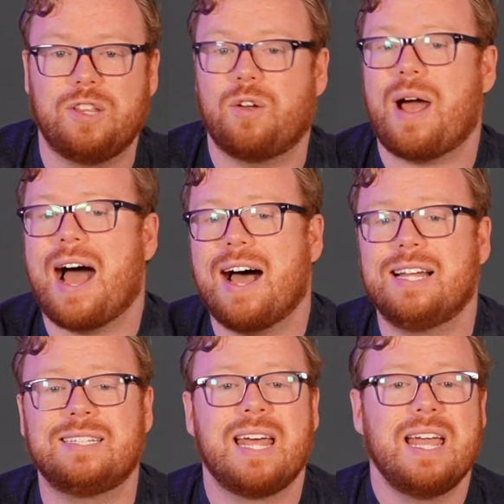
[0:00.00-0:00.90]
their
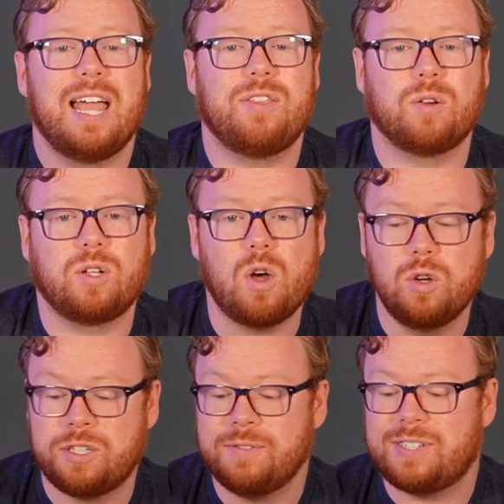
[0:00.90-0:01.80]
highs and their
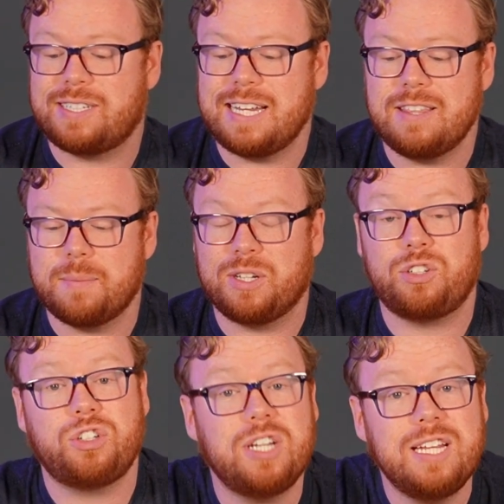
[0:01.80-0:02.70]
lows, you've seen them
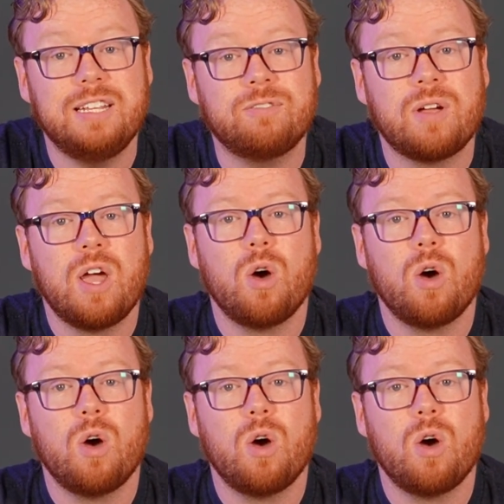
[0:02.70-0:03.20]
achieve